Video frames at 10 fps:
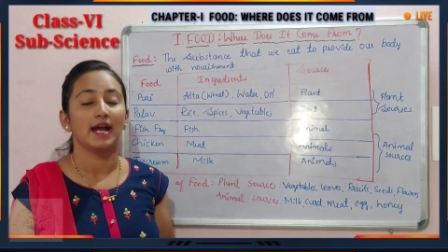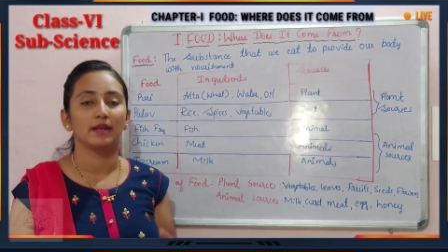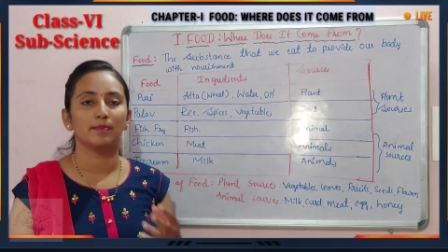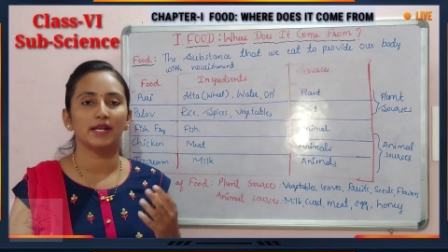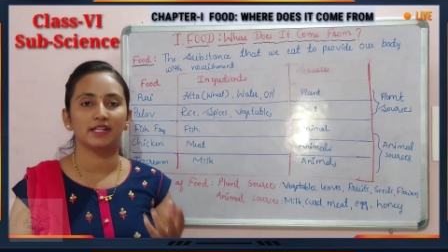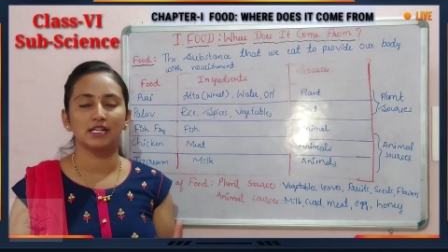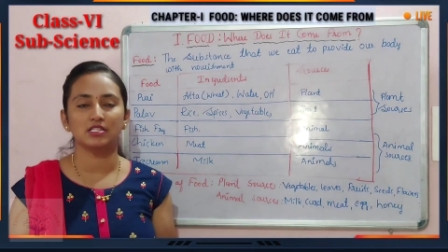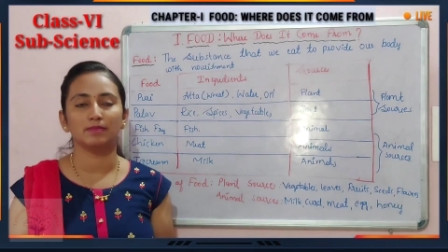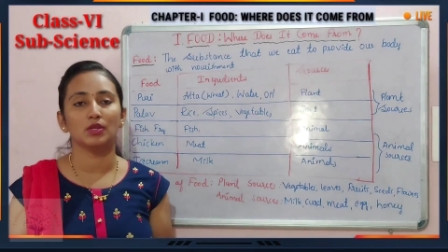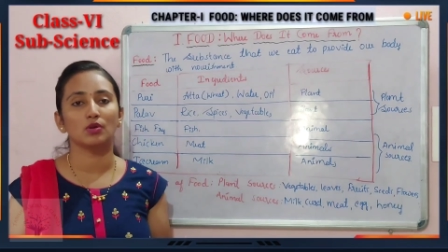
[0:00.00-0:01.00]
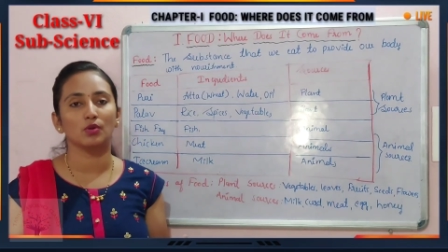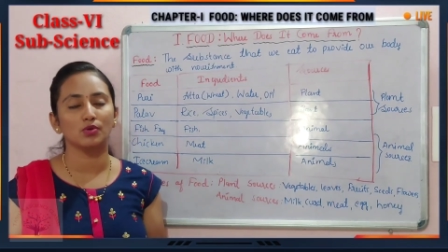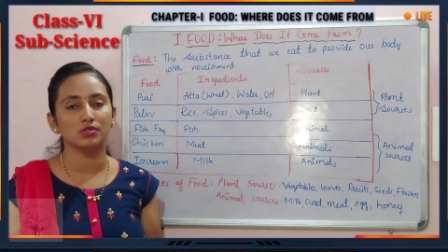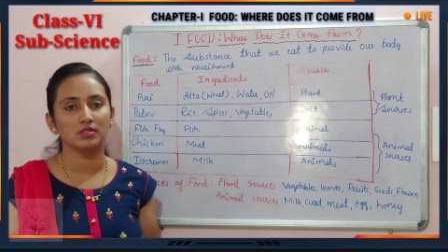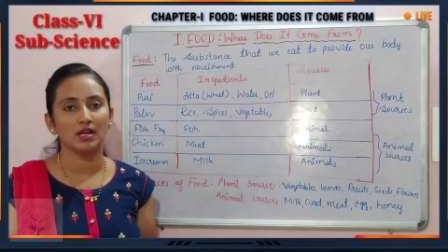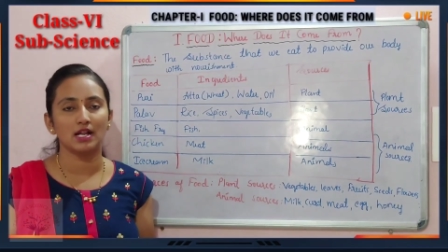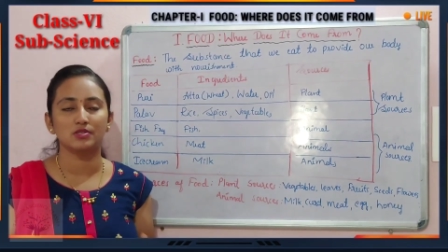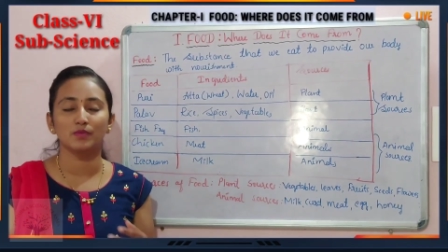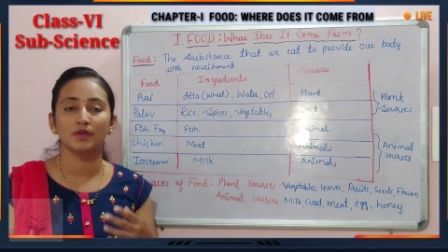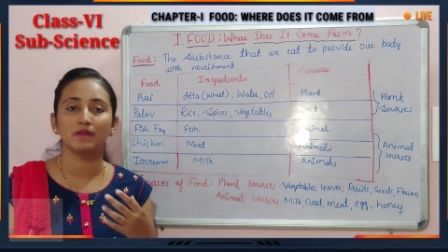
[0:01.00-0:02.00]
And petals of the rose
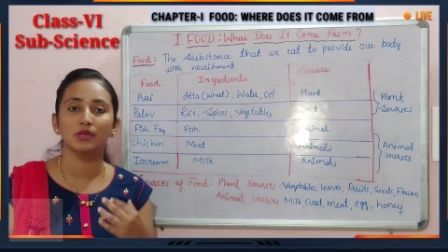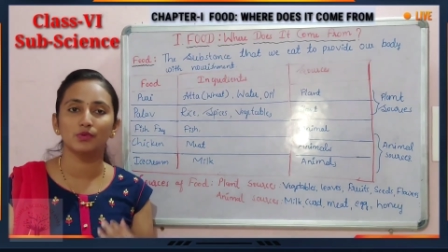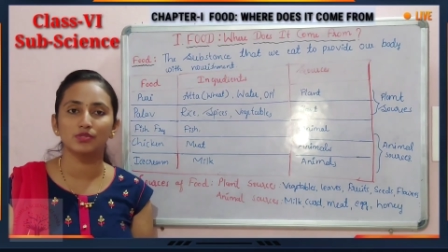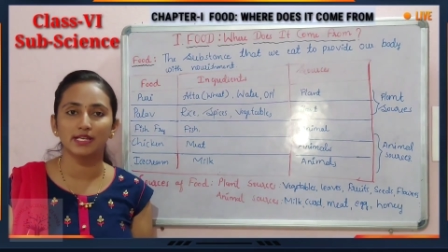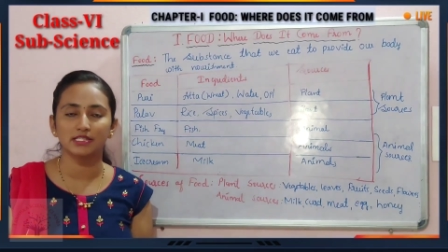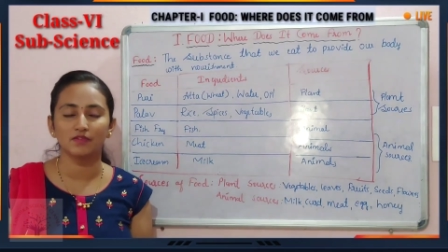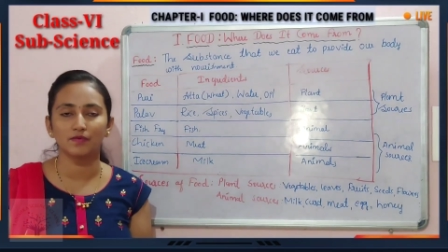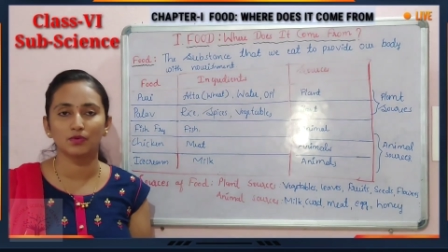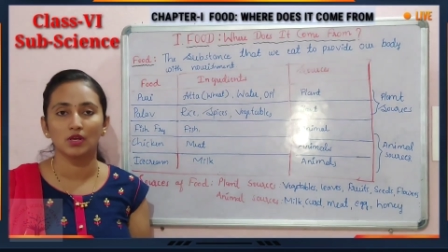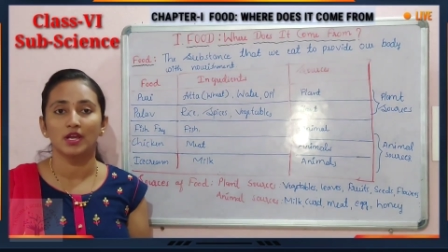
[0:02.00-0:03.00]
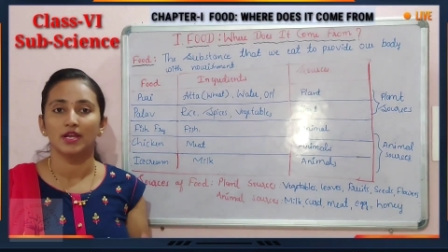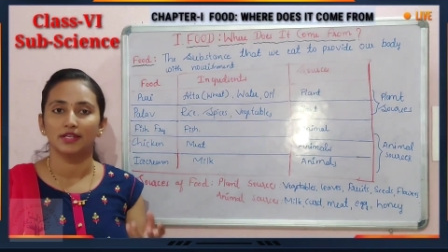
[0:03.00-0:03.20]
also we will use as a food.